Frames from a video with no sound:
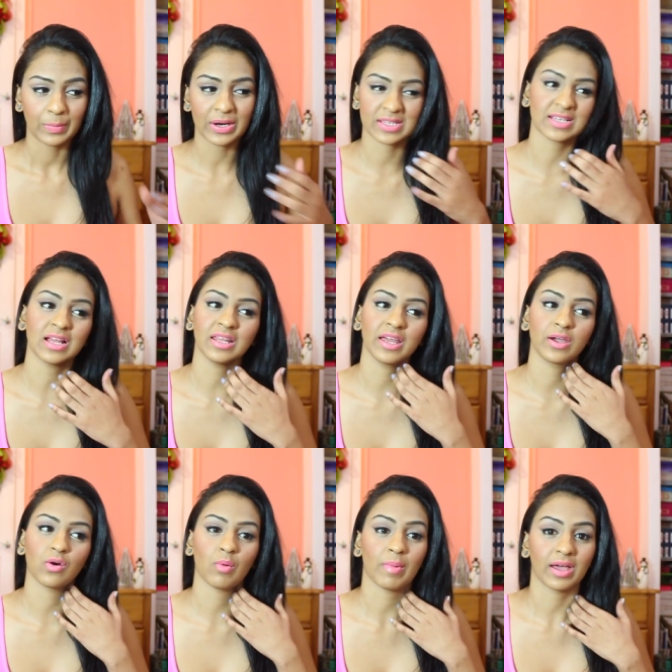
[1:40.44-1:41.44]
But it's not
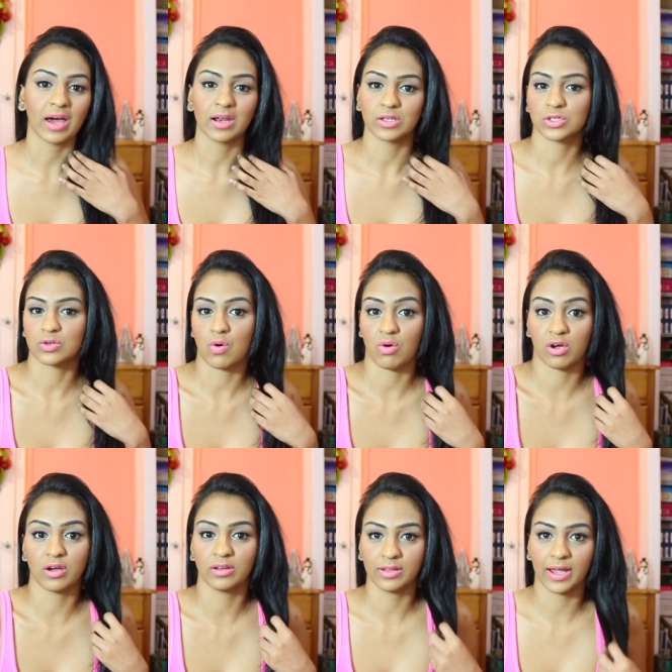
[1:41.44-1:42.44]
like, oh my god, it's so
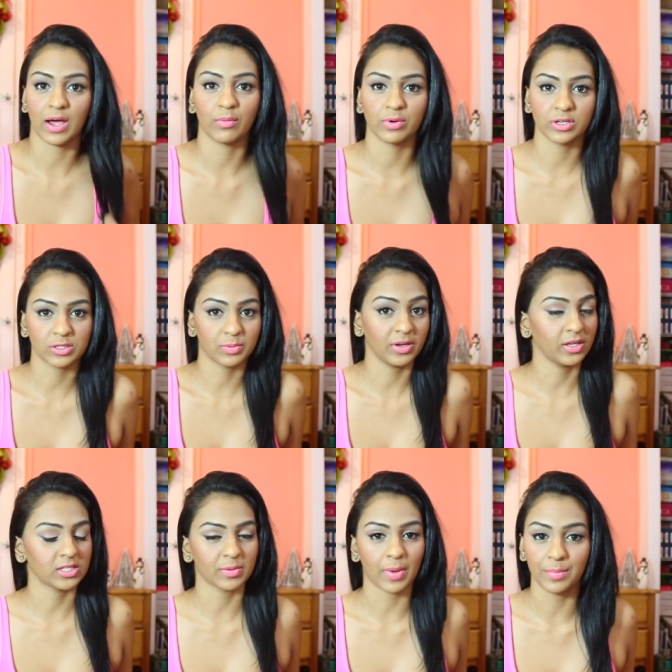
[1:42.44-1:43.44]
good. Like I want to spray
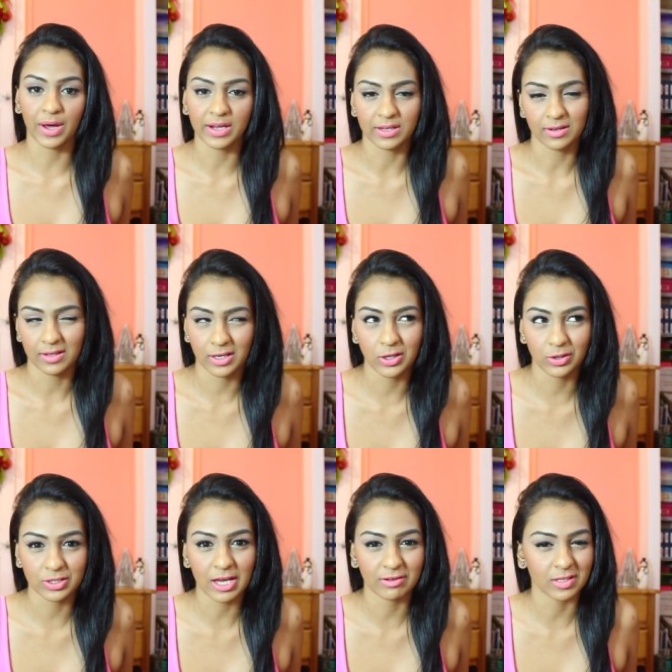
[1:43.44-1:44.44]
this on my body. Like you
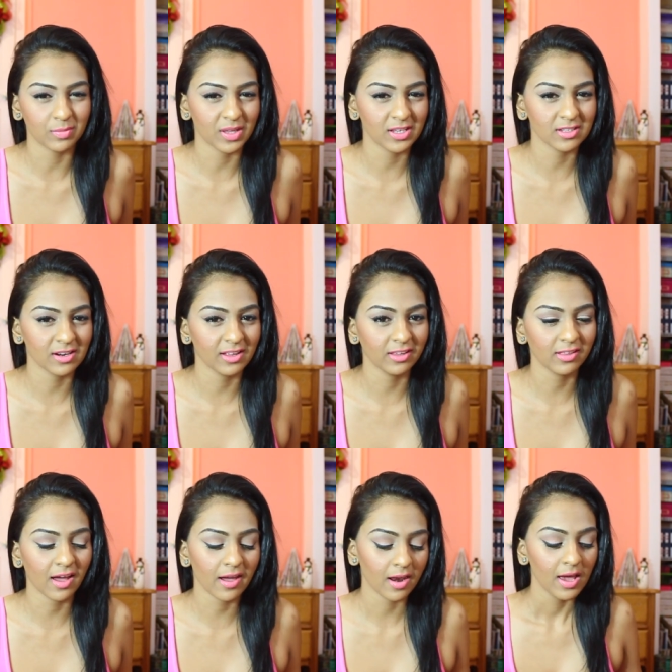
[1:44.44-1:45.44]
know how some things are like
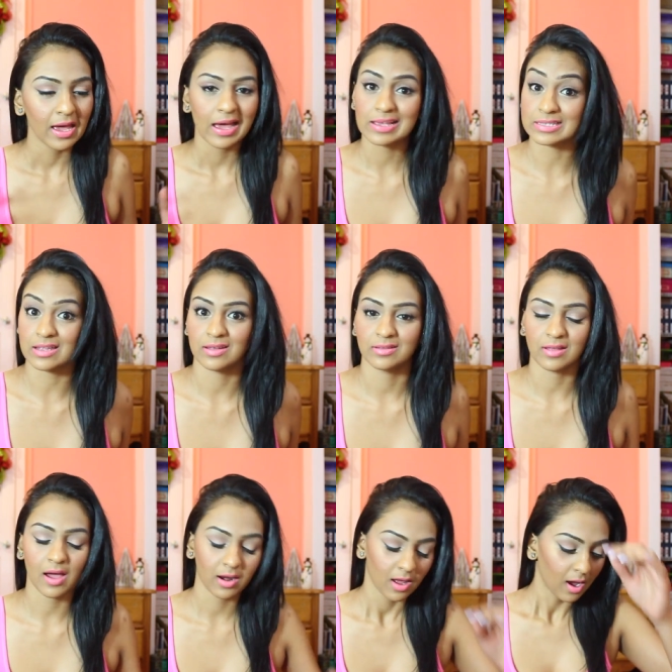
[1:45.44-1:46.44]
that? It's not like
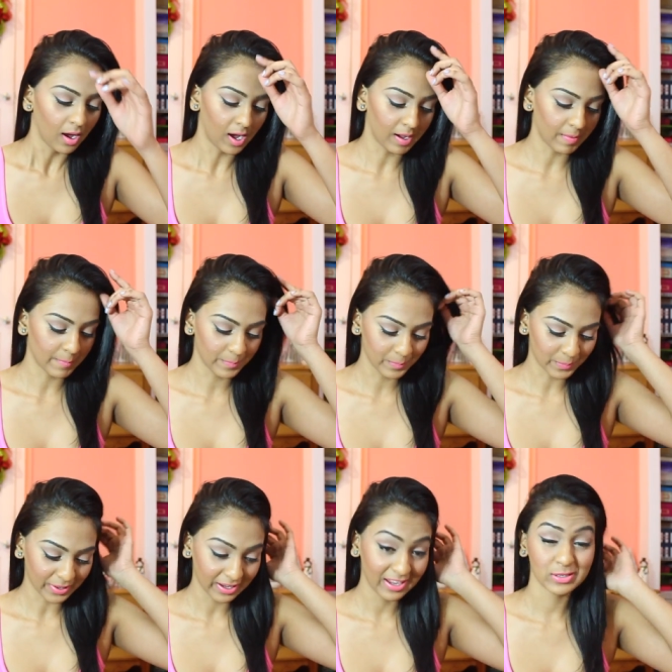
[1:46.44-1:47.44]
that. Um,
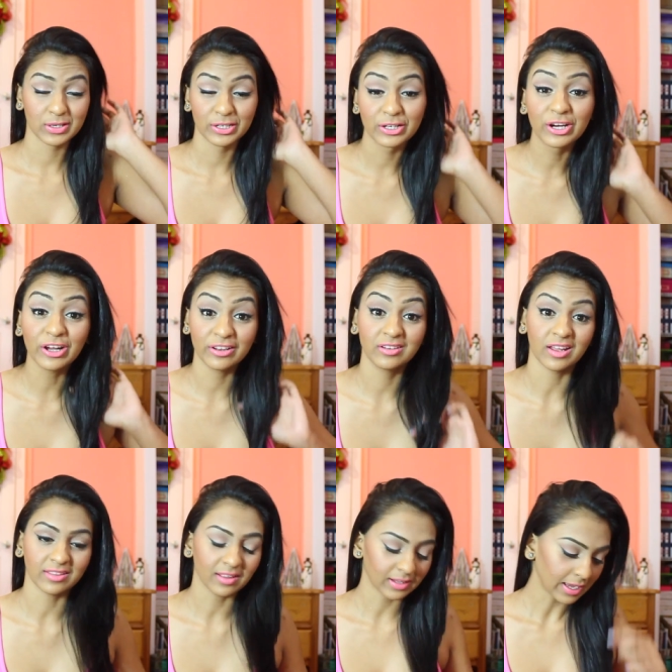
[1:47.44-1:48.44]
but it's been good
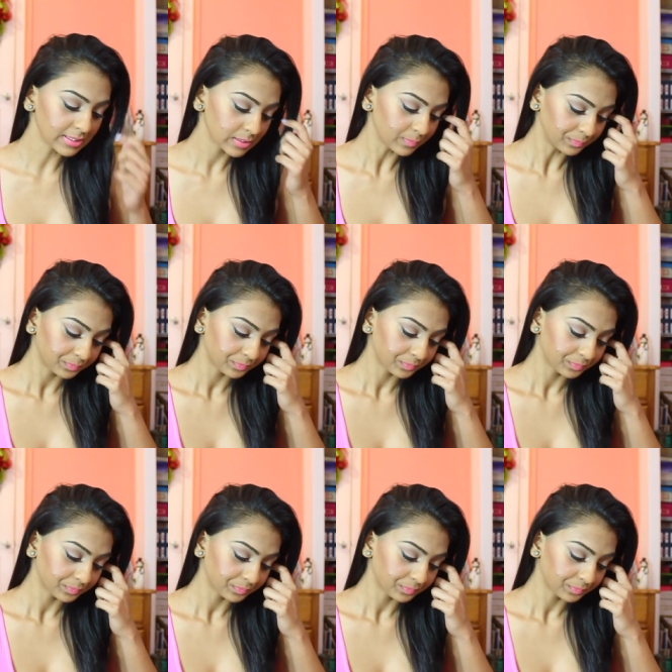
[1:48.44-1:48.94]
nonetheless.